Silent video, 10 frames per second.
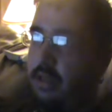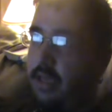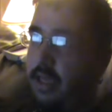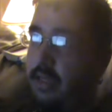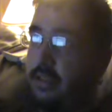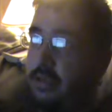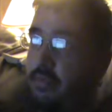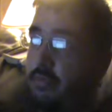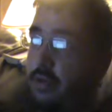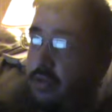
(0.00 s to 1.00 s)
and
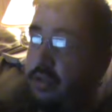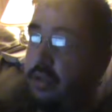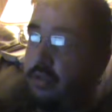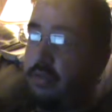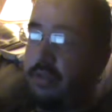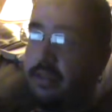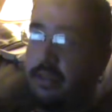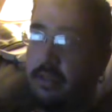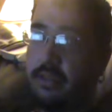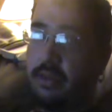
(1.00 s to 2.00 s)
most other
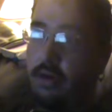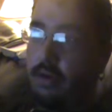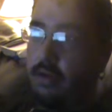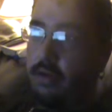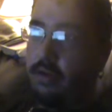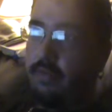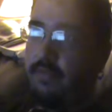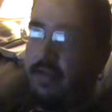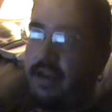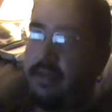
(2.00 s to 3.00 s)
religions are called
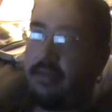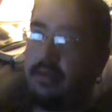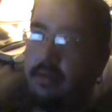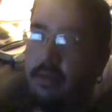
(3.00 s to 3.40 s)
faiths.